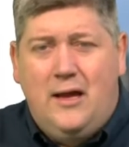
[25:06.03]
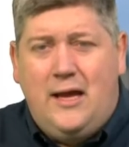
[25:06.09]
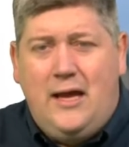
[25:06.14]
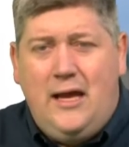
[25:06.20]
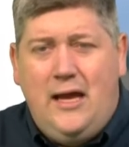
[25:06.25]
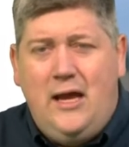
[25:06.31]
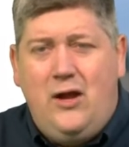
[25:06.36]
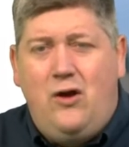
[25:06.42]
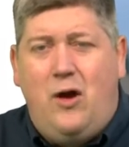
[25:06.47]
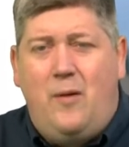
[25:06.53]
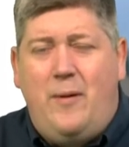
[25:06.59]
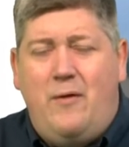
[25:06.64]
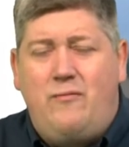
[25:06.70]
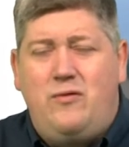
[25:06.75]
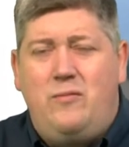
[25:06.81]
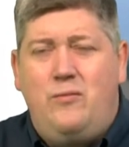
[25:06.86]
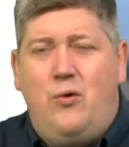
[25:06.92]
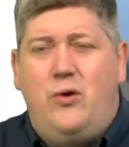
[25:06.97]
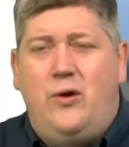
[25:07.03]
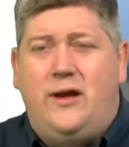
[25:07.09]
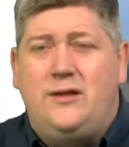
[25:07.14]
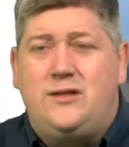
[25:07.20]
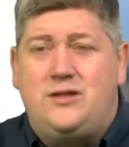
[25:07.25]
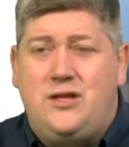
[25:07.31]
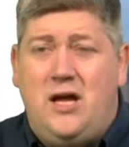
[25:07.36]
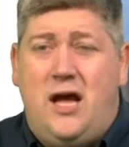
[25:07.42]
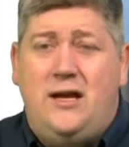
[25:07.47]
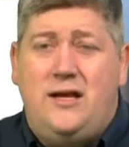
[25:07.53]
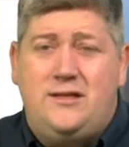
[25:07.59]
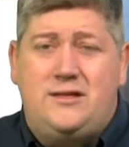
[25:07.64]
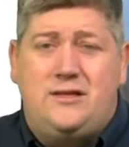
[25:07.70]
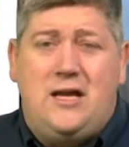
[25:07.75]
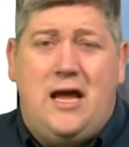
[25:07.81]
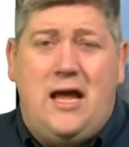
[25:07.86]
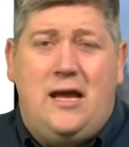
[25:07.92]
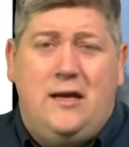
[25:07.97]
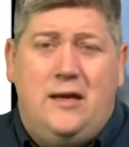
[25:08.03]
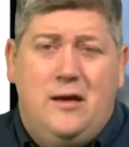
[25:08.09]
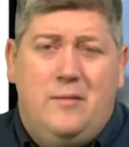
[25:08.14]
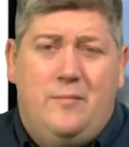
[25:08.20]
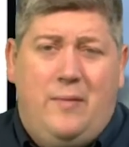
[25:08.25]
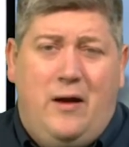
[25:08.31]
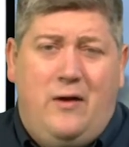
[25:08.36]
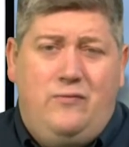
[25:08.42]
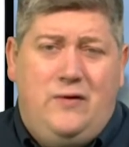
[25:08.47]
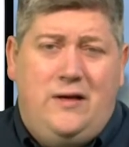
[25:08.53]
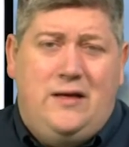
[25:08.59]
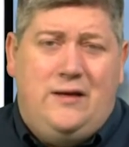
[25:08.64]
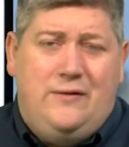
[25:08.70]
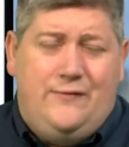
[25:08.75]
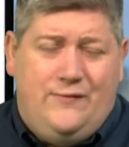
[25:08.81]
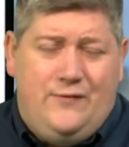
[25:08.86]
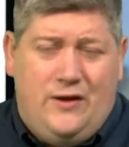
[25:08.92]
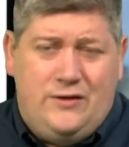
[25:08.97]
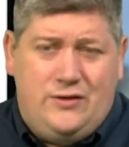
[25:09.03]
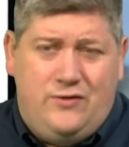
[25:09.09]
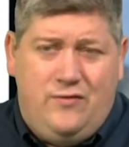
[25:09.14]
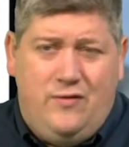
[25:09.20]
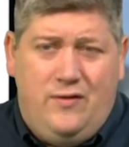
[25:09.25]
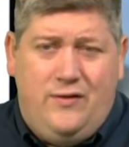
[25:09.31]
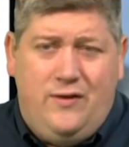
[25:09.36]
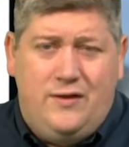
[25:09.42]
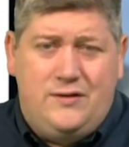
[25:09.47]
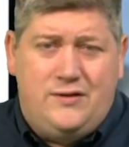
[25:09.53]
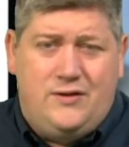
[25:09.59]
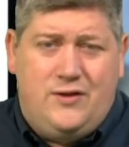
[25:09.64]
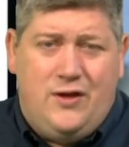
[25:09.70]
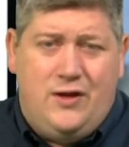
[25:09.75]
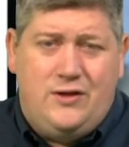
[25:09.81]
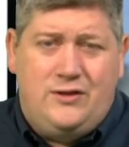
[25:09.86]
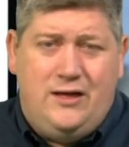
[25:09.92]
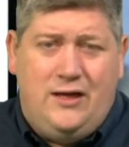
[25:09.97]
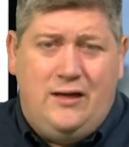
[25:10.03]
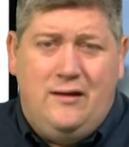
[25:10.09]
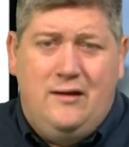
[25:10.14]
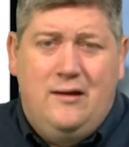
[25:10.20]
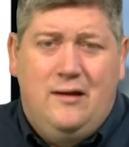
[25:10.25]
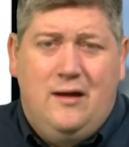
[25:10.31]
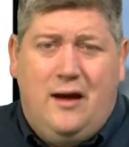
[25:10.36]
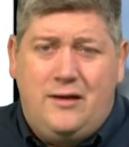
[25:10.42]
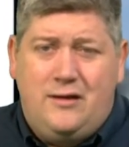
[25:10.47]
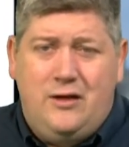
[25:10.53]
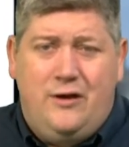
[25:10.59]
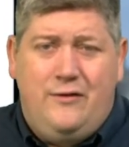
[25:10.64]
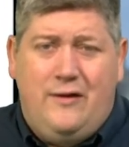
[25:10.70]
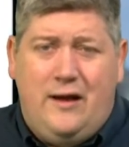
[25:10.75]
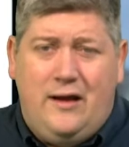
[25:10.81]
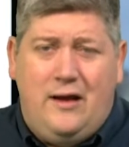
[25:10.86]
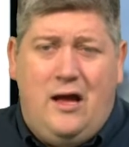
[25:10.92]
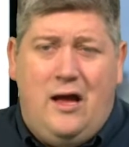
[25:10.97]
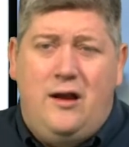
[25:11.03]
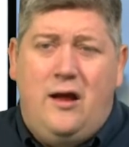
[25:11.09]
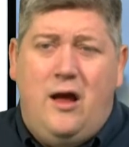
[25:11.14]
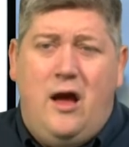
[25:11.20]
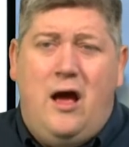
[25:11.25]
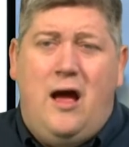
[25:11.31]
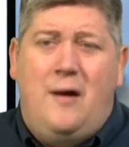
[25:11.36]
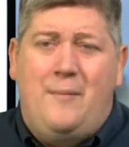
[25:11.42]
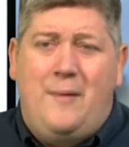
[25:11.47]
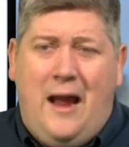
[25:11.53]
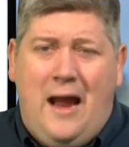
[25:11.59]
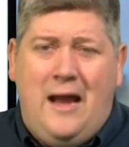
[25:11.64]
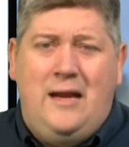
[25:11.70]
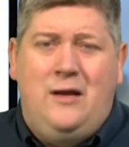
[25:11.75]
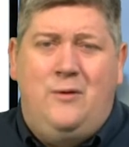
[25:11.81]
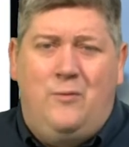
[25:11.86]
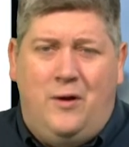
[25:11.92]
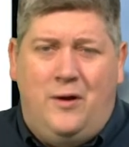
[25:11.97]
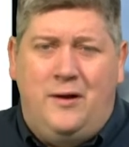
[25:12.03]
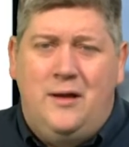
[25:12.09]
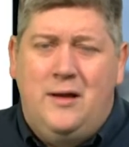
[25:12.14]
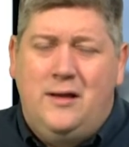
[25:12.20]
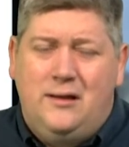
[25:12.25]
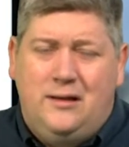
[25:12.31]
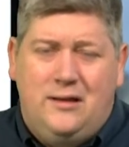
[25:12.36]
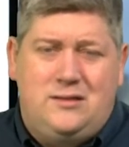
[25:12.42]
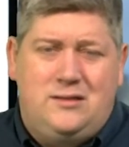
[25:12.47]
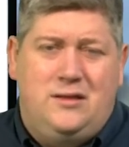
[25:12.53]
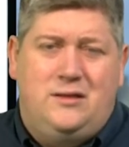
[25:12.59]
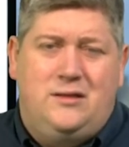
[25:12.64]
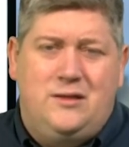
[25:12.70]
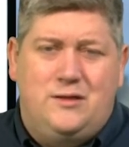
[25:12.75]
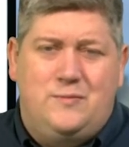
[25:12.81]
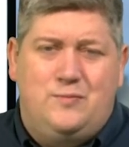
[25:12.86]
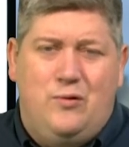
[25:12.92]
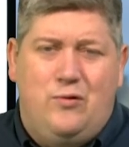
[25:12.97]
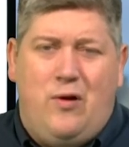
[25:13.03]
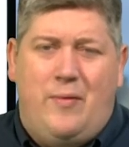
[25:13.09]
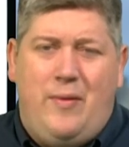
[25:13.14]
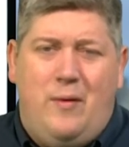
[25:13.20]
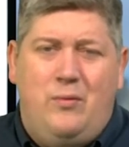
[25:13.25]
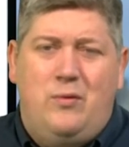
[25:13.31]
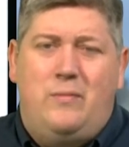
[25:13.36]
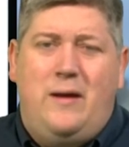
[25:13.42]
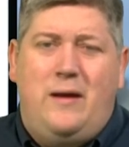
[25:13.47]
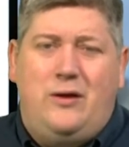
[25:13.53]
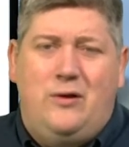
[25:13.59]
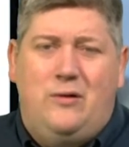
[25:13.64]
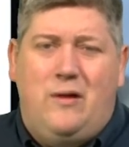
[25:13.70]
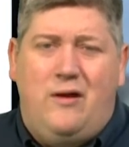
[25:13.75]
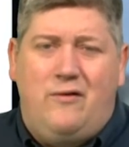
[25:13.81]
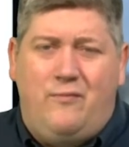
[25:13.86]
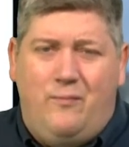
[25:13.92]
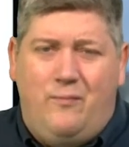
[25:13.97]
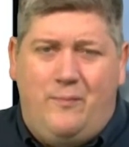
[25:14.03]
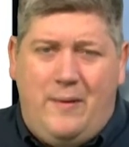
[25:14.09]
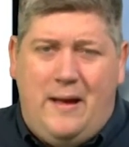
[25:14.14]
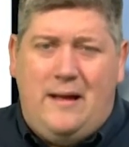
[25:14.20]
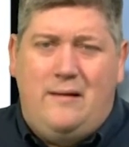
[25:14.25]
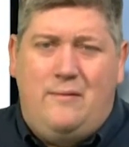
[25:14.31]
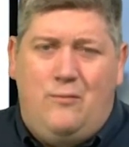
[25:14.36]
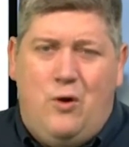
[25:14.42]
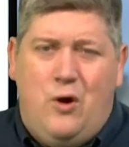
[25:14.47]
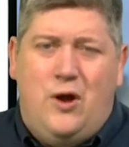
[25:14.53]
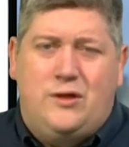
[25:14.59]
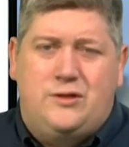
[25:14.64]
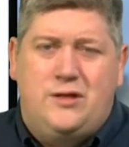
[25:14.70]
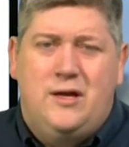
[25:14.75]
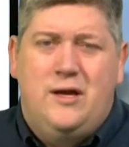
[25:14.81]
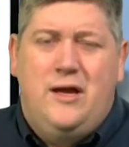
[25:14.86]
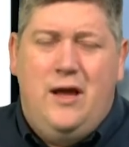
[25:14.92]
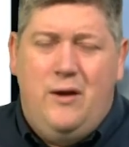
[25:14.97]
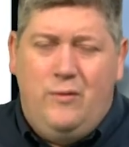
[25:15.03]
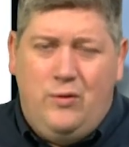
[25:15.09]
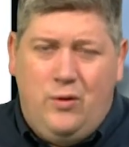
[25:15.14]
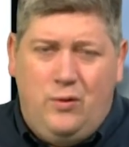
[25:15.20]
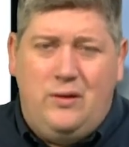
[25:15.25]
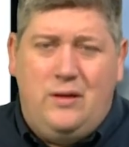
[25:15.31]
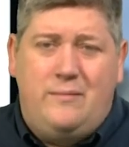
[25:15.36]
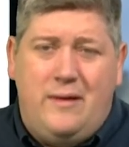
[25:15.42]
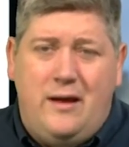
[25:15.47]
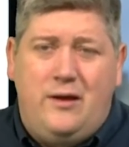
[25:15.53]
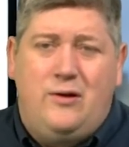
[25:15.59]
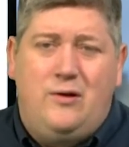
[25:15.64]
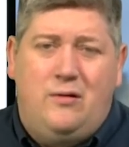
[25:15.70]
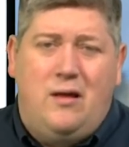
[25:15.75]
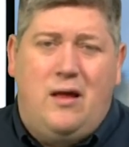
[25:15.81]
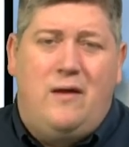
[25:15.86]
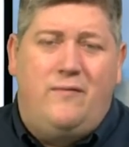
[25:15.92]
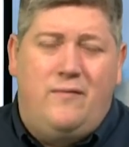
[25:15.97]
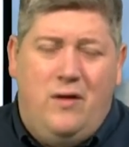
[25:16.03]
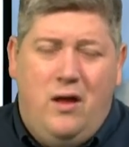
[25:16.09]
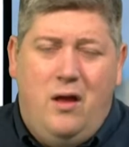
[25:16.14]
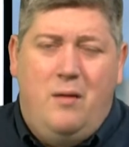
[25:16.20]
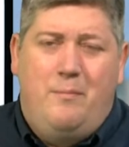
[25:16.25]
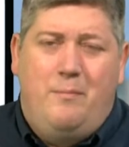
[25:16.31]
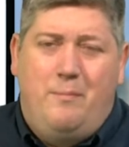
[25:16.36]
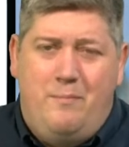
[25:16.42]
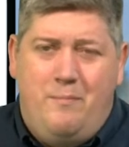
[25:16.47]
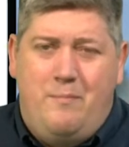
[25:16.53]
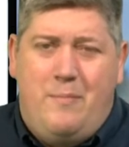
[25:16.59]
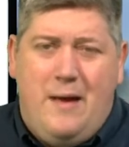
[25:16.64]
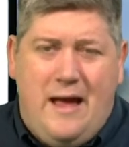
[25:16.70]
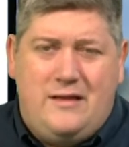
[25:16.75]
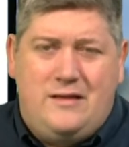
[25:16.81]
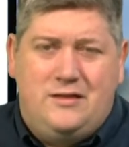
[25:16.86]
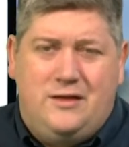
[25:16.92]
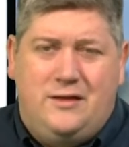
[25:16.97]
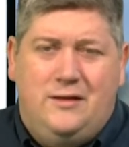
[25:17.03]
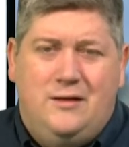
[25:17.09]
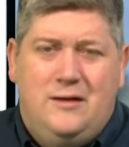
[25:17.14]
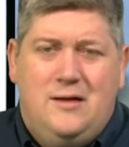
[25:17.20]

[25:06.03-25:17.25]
He, he got up every morning, started his day by reading 1 Corinthians 13. I tell you, that can't harm anyone listening to this program. That wouldn't make your life worse, it would only make your life better.